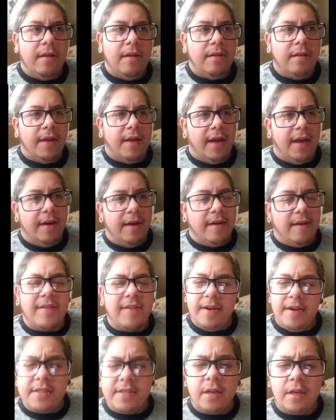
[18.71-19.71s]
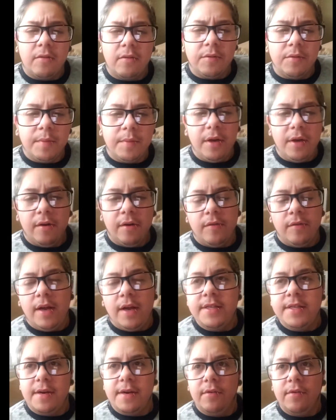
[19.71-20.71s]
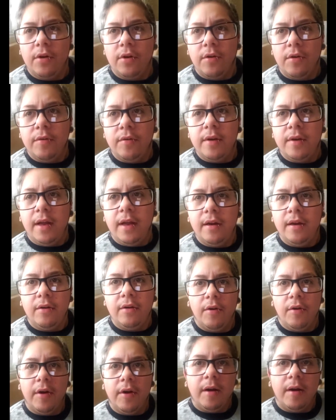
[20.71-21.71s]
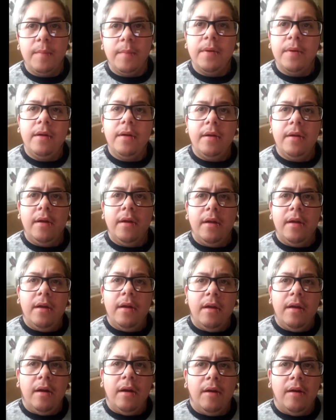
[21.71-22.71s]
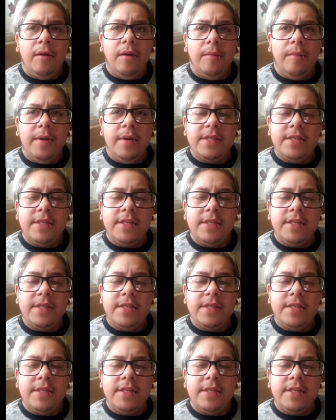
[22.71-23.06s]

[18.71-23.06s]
that have kind of stuck with me as I've grown and grown up.